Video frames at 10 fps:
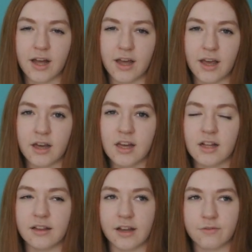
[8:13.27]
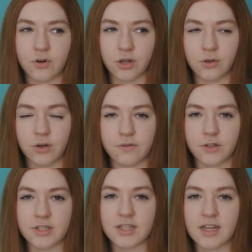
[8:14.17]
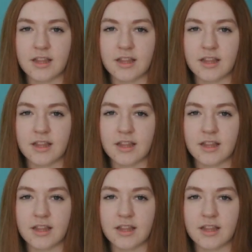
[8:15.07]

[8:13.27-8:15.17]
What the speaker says: a four-year university.